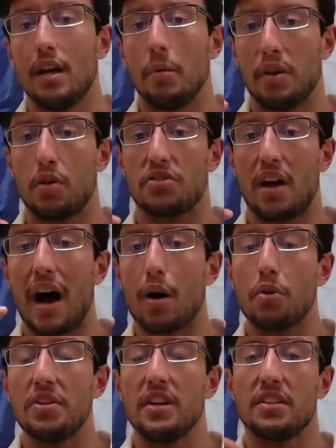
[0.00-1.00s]
because
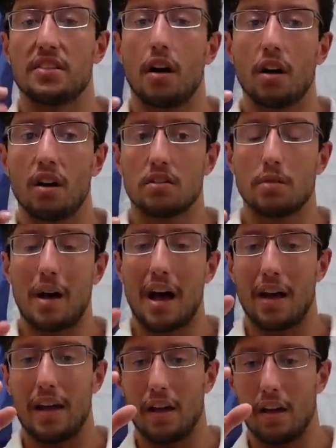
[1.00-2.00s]
irony and sarcasm
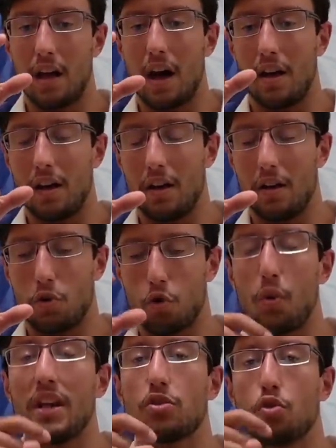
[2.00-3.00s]
uh,
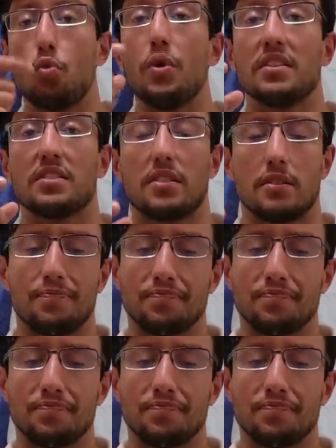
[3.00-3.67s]
creates a risk.